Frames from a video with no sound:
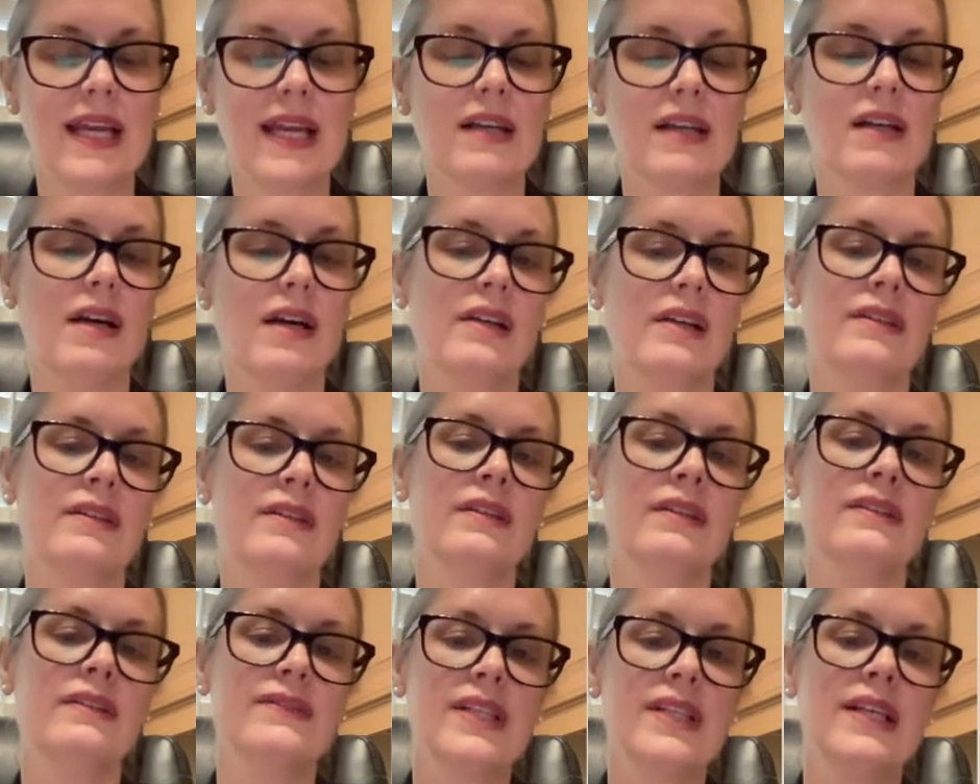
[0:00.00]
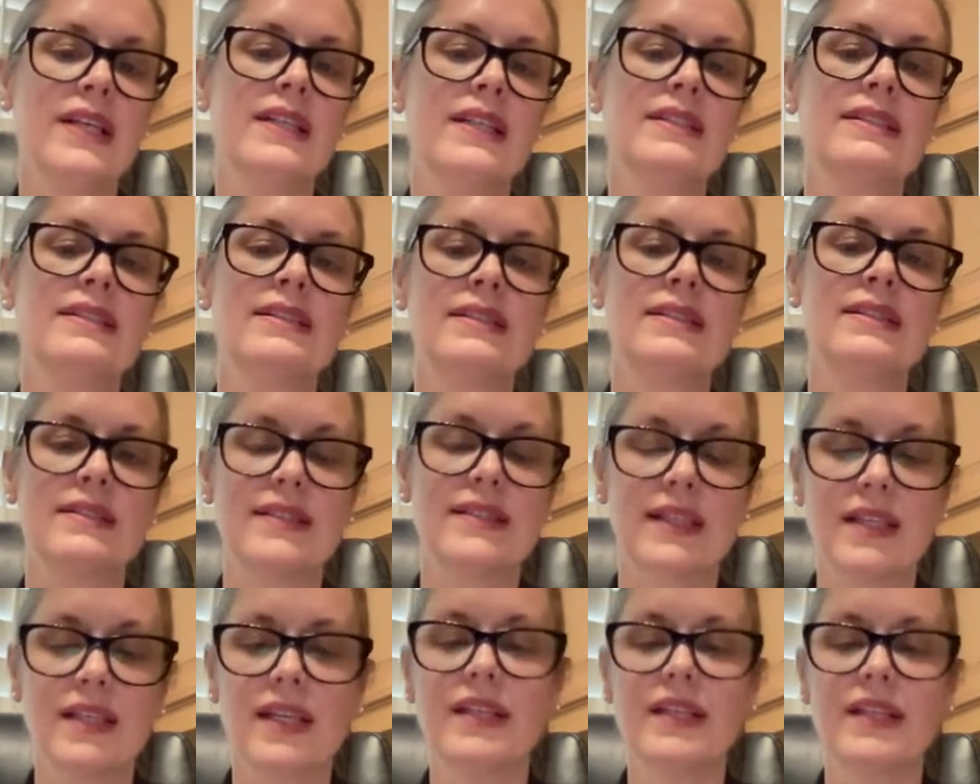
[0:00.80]
cognitive science and
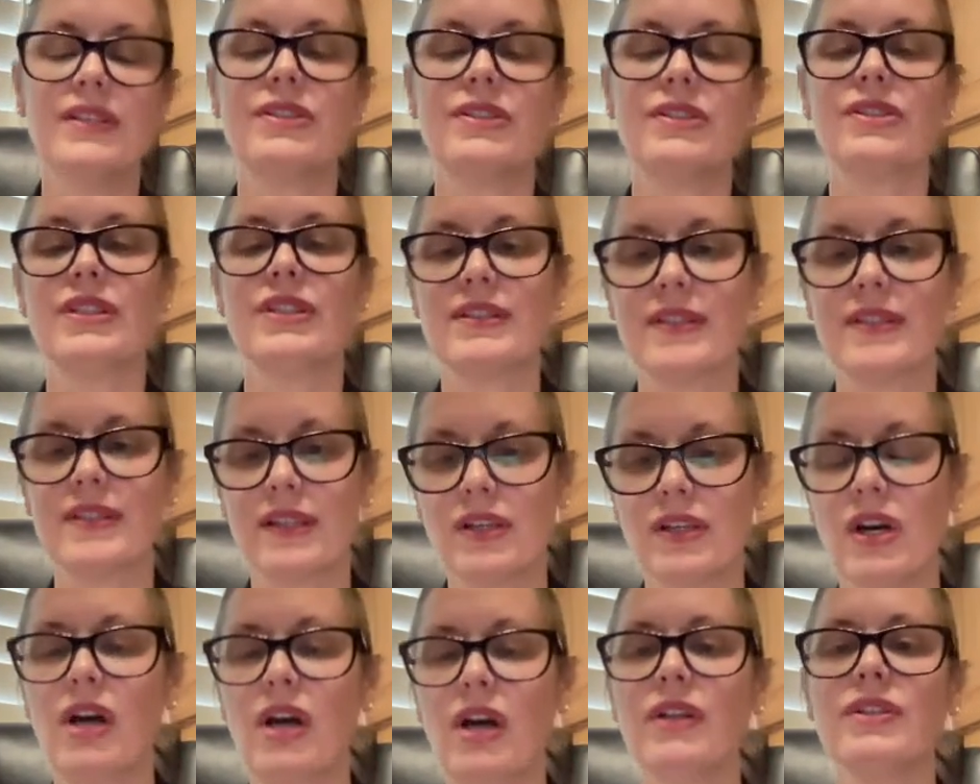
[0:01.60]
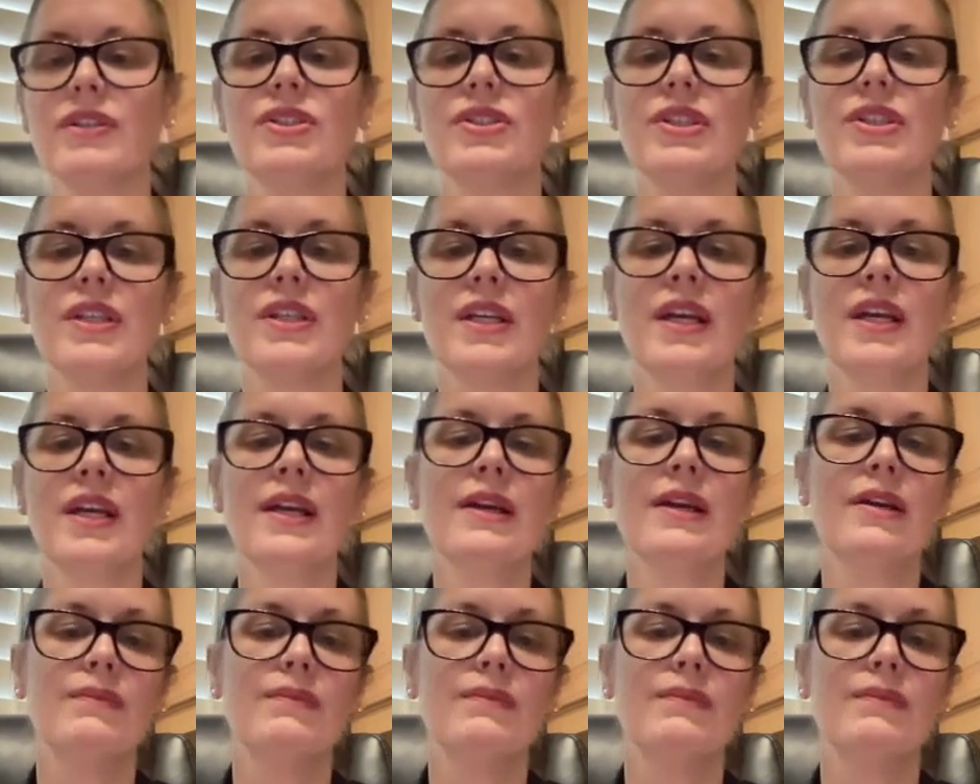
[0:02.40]
psychiatry and psychology,